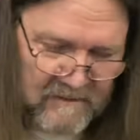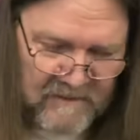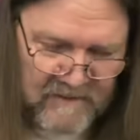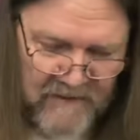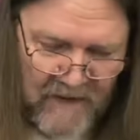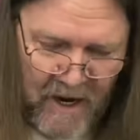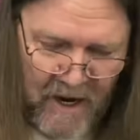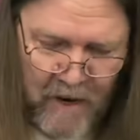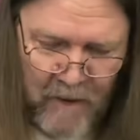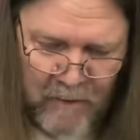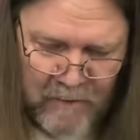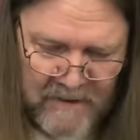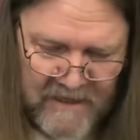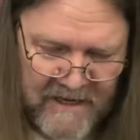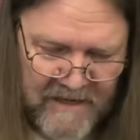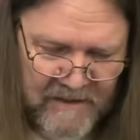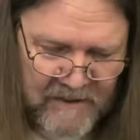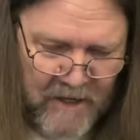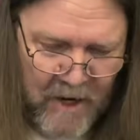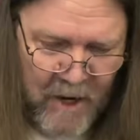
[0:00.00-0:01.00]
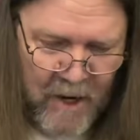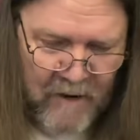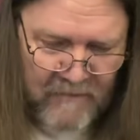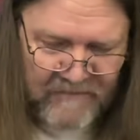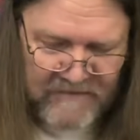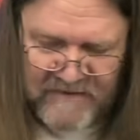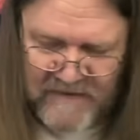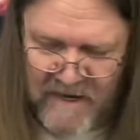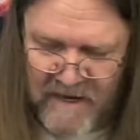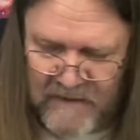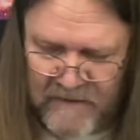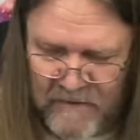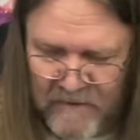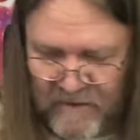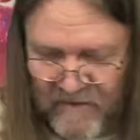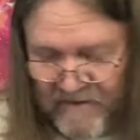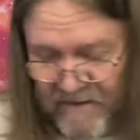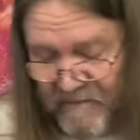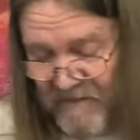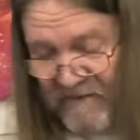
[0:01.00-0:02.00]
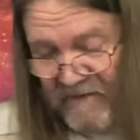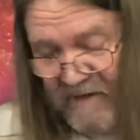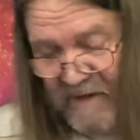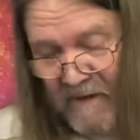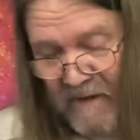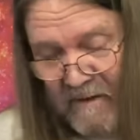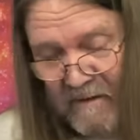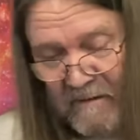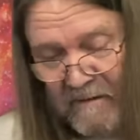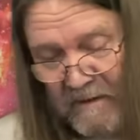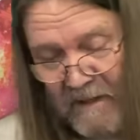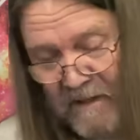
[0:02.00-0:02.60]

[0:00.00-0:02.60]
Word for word: Don't let it go if it's not yours. I'm just saying.